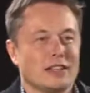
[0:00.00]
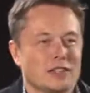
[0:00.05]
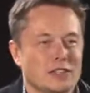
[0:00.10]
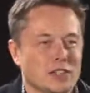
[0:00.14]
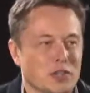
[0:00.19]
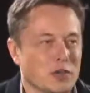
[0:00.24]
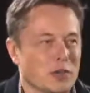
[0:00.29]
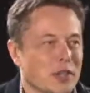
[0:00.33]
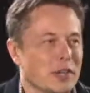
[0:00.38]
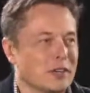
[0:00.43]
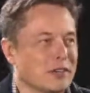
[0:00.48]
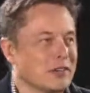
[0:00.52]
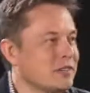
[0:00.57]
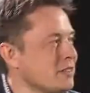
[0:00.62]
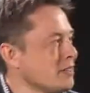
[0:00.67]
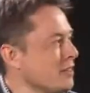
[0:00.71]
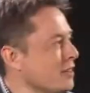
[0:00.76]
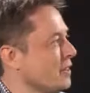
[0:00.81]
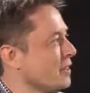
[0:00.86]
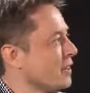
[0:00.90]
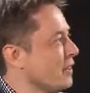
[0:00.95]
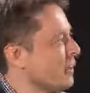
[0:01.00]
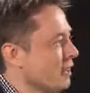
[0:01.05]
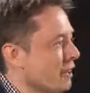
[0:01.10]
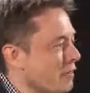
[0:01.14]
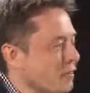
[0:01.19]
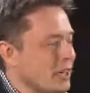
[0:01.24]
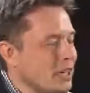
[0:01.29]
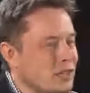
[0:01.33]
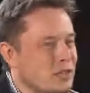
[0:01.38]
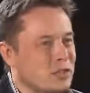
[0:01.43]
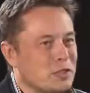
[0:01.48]
So that
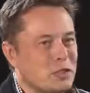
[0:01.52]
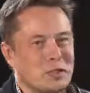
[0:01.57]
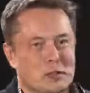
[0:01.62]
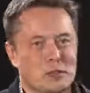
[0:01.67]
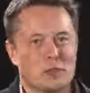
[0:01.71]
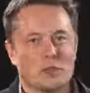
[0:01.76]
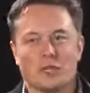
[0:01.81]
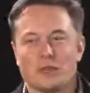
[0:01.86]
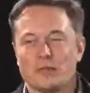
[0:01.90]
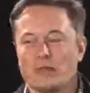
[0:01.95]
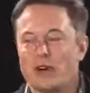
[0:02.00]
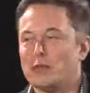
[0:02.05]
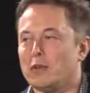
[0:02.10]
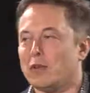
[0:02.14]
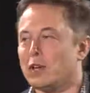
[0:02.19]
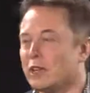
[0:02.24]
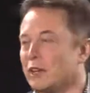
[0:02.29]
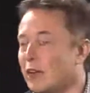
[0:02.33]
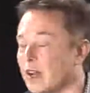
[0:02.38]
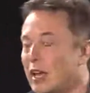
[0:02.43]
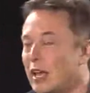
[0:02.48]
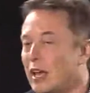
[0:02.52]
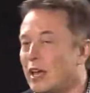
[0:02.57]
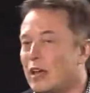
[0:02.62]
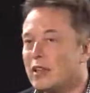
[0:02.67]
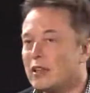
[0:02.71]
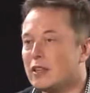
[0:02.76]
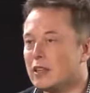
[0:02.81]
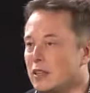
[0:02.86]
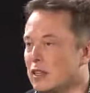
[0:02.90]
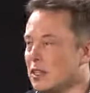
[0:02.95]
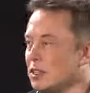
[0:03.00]
it's really mind blowing. In fact,
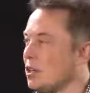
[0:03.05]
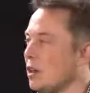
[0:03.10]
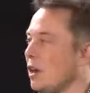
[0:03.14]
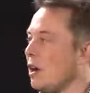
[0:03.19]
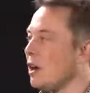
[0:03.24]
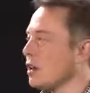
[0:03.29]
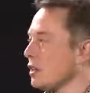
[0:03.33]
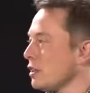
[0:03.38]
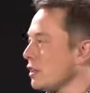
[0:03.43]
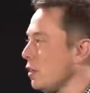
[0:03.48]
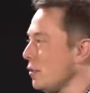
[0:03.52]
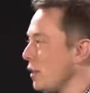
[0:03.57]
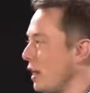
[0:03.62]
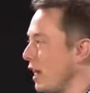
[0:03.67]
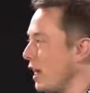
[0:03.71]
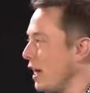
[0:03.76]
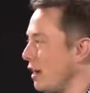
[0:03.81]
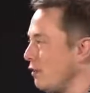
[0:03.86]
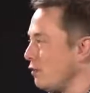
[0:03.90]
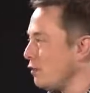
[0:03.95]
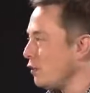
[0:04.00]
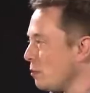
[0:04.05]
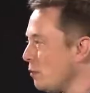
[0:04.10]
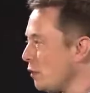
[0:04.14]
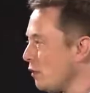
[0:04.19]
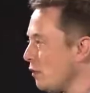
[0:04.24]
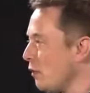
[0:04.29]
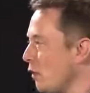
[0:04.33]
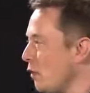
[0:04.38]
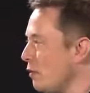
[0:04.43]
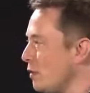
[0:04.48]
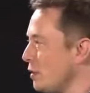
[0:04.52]
the target that we had for
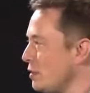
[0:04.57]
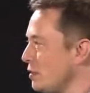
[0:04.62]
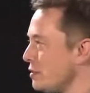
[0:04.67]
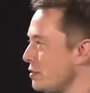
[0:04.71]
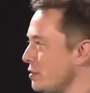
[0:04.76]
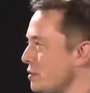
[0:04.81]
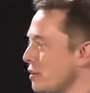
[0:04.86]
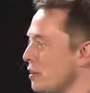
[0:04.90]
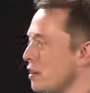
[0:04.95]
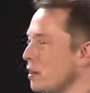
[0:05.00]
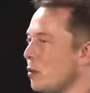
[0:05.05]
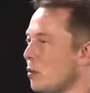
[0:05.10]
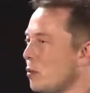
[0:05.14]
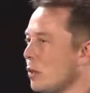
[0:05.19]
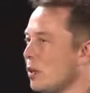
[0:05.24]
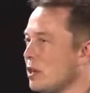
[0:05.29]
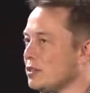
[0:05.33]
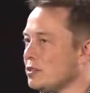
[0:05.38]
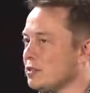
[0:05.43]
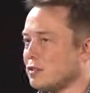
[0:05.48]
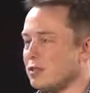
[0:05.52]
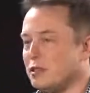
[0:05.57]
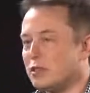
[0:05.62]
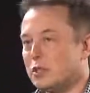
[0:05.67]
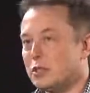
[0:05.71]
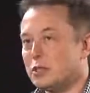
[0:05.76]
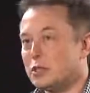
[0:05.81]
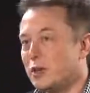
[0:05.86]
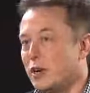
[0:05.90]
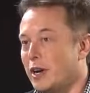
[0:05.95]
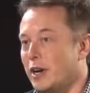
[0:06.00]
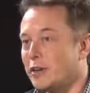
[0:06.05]
performance was
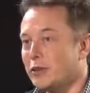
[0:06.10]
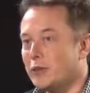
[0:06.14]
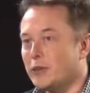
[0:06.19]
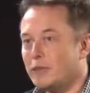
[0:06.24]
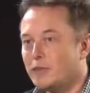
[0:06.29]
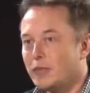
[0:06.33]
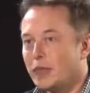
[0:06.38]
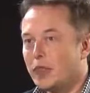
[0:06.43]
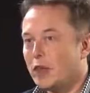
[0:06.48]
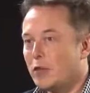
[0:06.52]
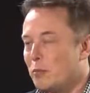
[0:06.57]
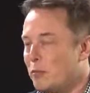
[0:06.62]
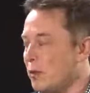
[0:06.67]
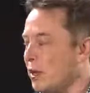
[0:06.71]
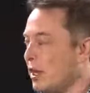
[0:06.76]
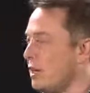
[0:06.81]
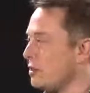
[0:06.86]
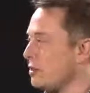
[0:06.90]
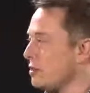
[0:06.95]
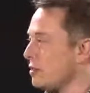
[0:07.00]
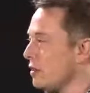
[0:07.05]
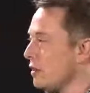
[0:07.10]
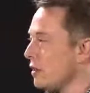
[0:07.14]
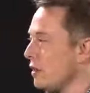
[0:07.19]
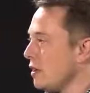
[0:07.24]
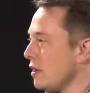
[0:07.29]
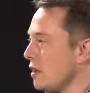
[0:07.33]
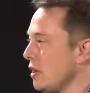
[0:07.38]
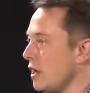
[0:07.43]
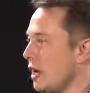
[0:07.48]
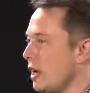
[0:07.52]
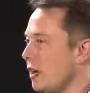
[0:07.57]
to try to meet
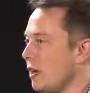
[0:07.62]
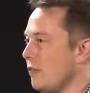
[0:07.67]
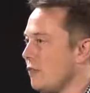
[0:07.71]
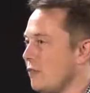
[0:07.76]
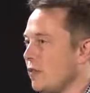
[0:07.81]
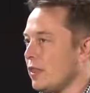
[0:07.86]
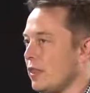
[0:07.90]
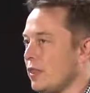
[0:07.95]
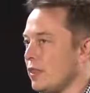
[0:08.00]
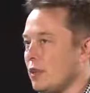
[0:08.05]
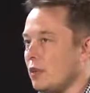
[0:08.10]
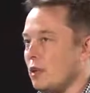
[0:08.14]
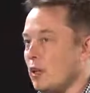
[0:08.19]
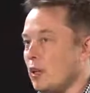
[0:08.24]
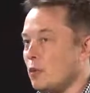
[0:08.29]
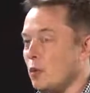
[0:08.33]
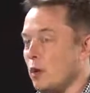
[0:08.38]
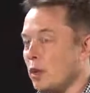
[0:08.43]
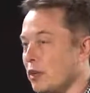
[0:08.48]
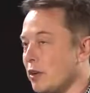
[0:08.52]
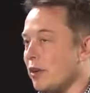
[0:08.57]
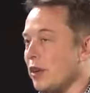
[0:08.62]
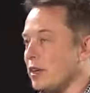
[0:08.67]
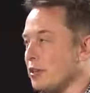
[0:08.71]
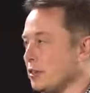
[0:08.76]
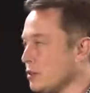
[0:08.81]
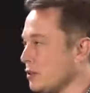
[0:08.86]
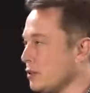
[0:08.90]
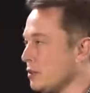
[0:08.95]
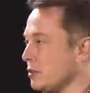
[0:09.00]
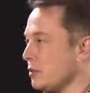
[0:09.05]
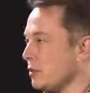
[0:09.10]
one of the
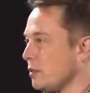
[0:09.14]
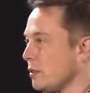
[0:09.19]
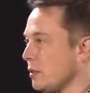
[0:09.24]
greatest.